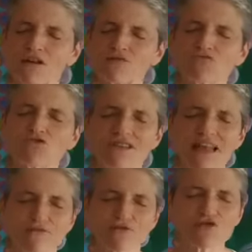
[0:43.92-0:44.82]
Don't
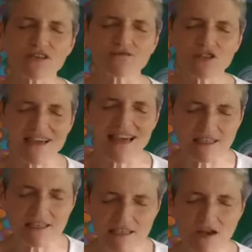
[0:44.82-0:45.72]
allow yourself to get
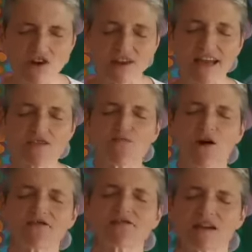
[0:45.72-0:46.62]
stuck on any
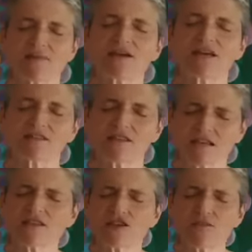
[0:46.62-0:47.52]
one thing, because
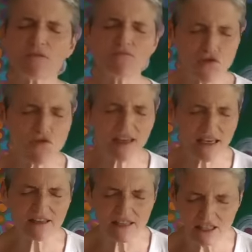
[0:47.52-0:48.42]
things are going to be
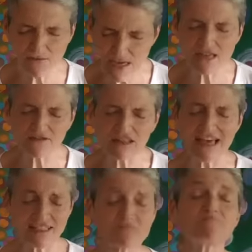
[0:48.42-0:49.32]
moving at the speed of
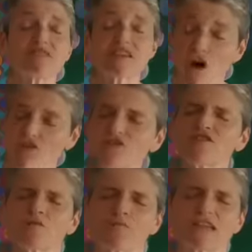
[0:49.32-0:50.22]
light and beyond the
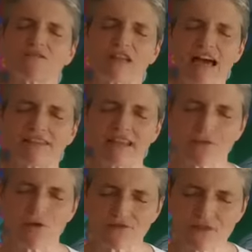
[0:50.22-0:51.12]
speed of light, dear
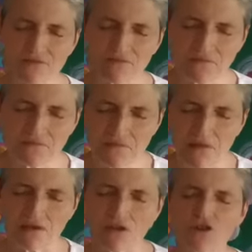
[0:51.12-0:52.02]
ones.
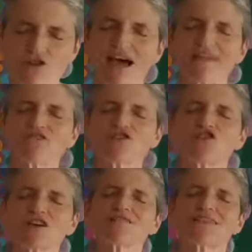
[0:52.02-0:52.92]
You're going to have to
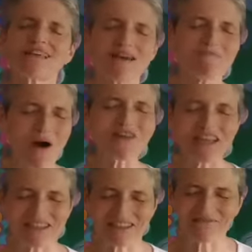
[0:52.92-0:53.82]
just keep on
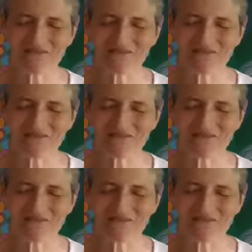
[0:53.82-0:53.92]
it.